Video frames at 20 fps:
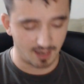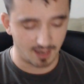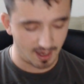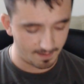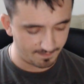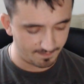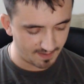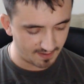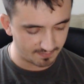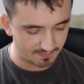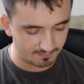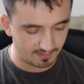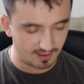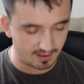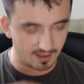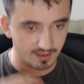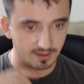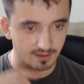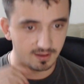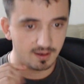I popped
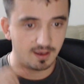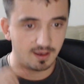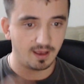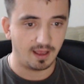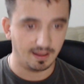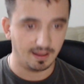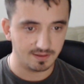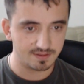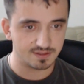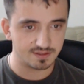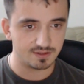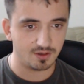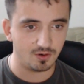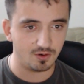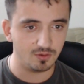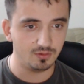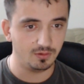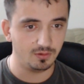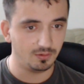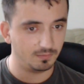my
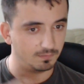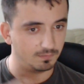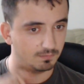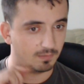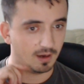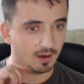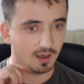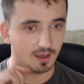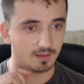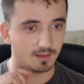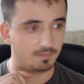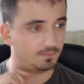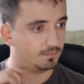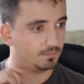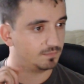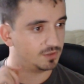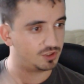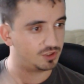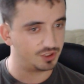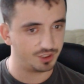Hellstone, my
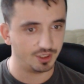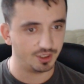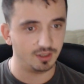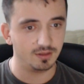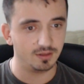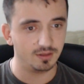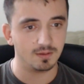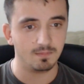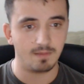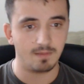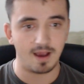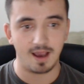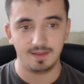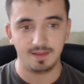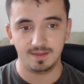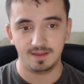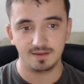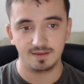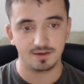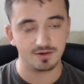Shield, my
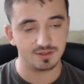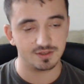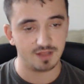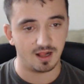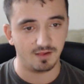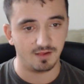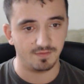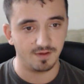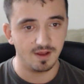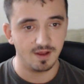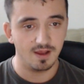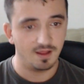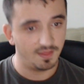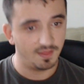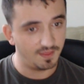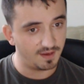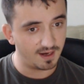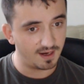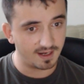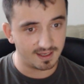Unending Resolve.
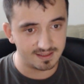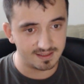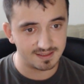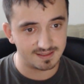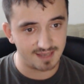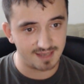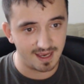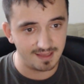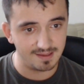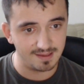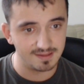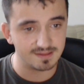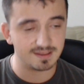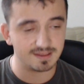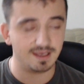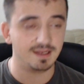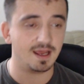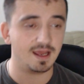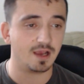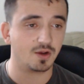Then I got Silence
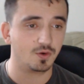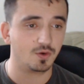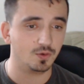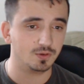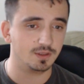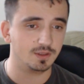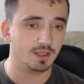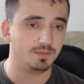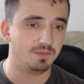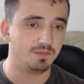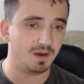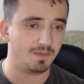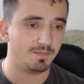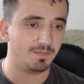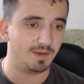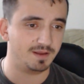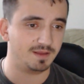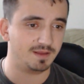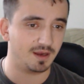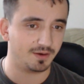and I could not pop
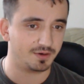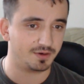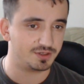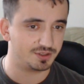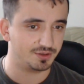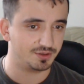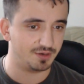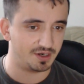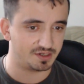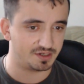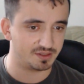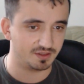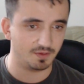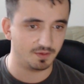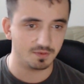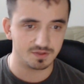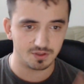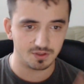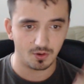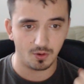my Dark Regeneration. That
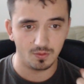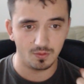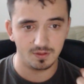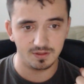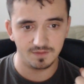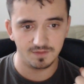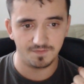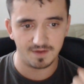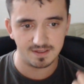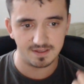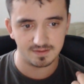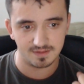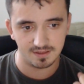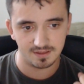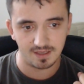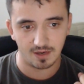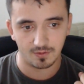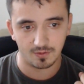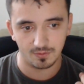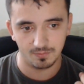was the only defense
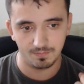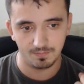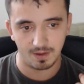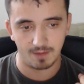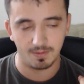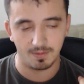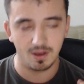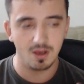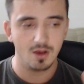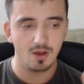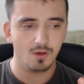CD I couldn't pop.